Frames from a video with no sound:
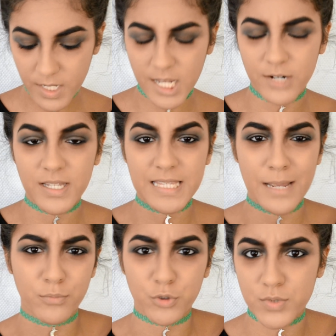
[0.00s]
Kind of like
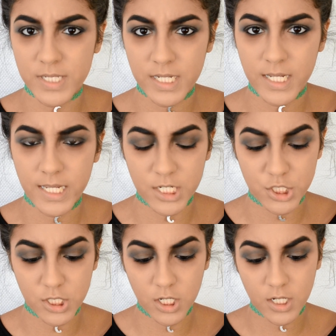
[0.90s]
that
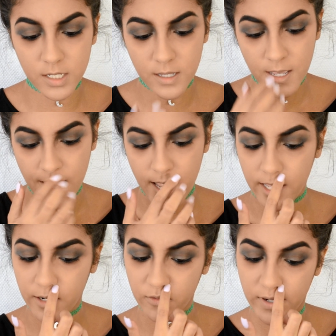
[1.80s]
bruisey-ish look,
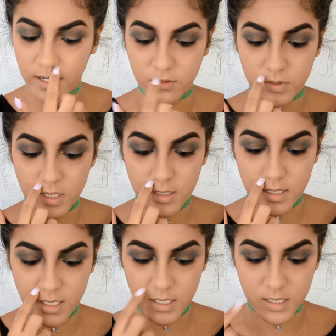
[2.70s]
and around the